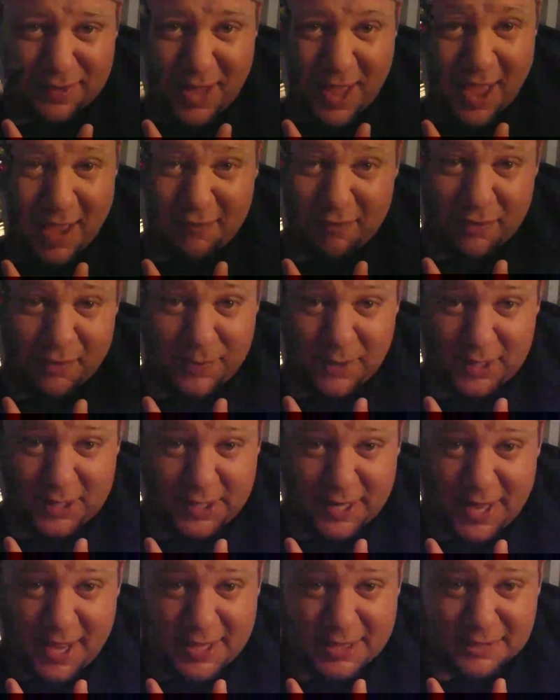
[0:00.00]

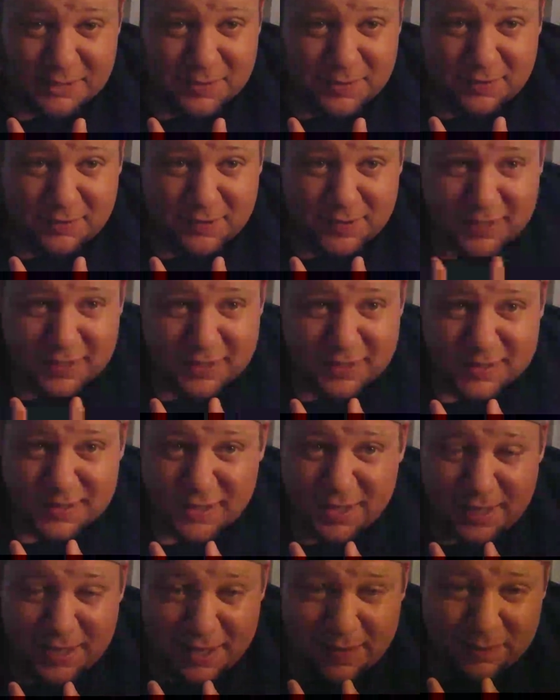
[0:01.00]
everybody has one of
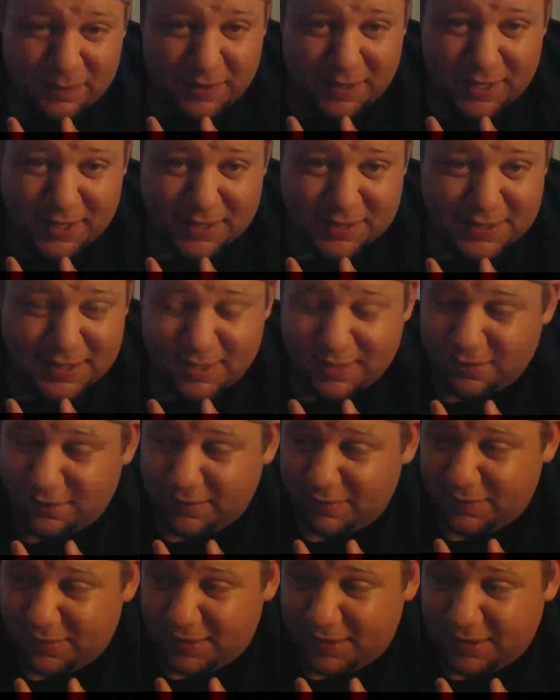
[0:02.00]
these because
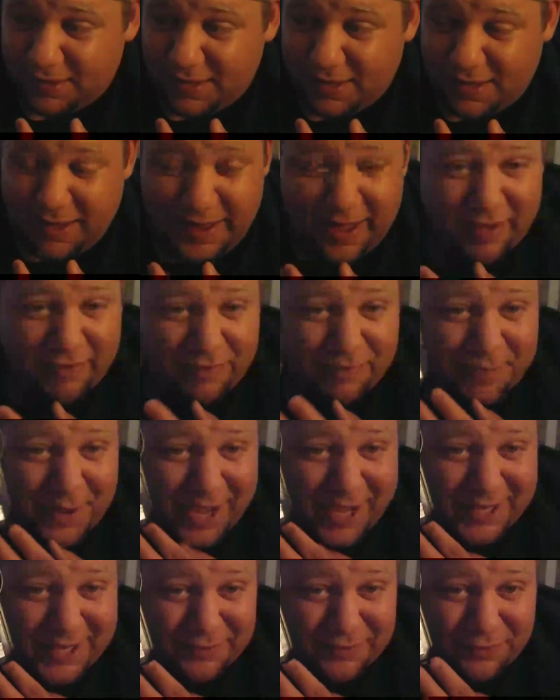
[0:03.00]
they have
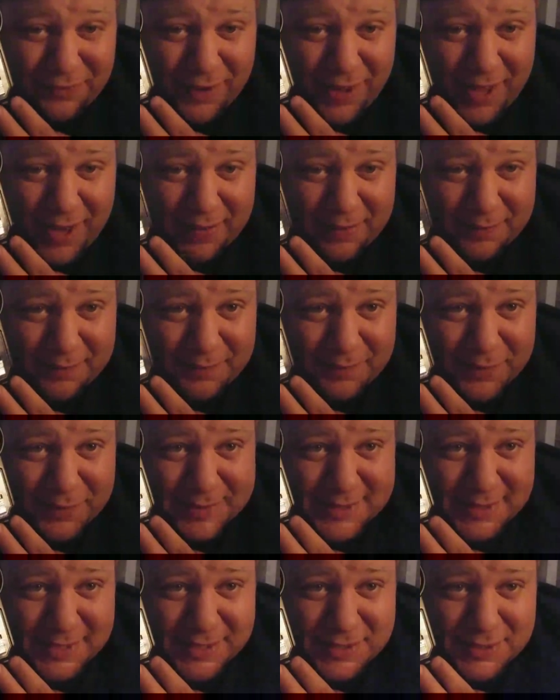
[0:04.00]
bind and fly
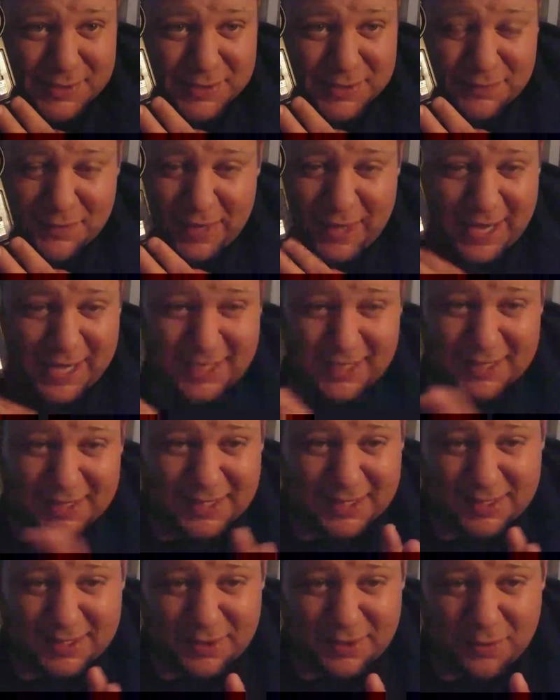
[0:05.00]
procedures for
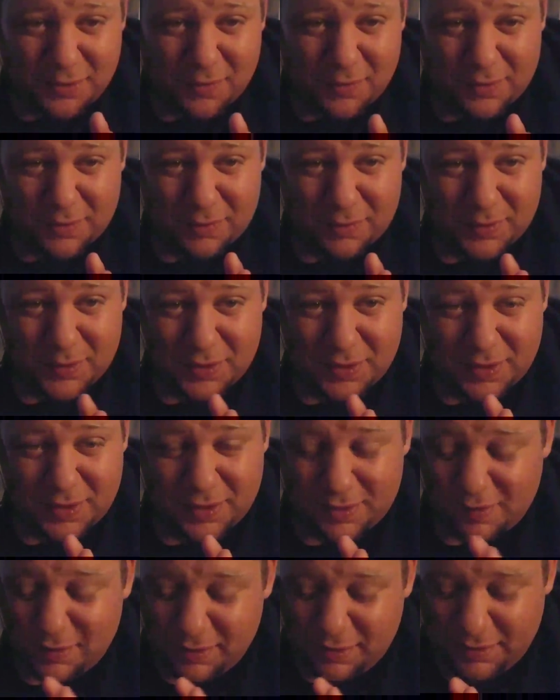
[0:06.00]
anything that you order with
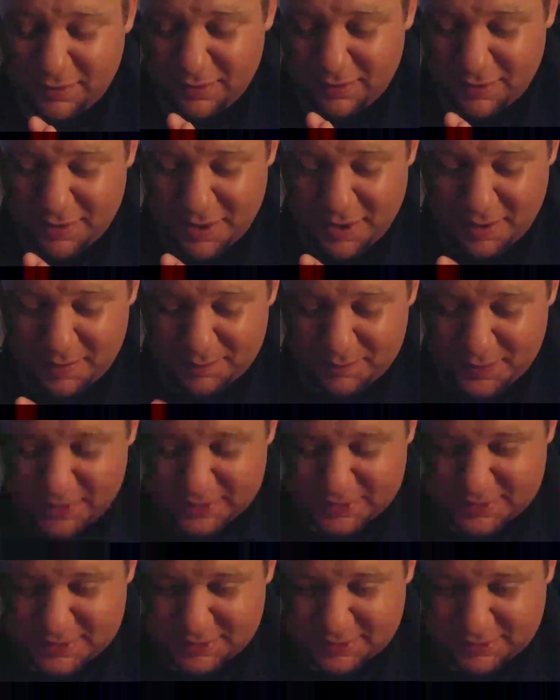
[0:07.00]
a
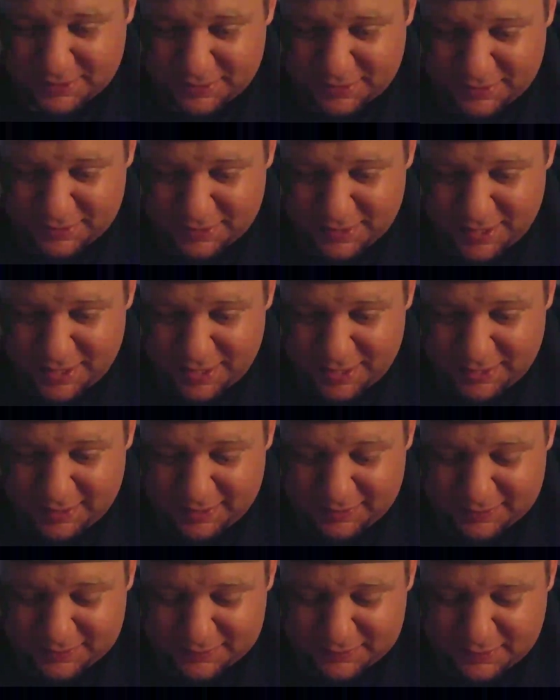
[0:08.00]

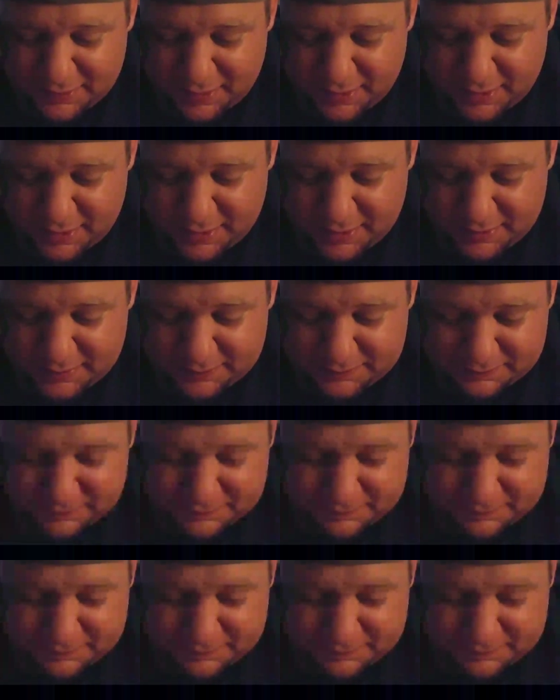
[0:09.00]
basically a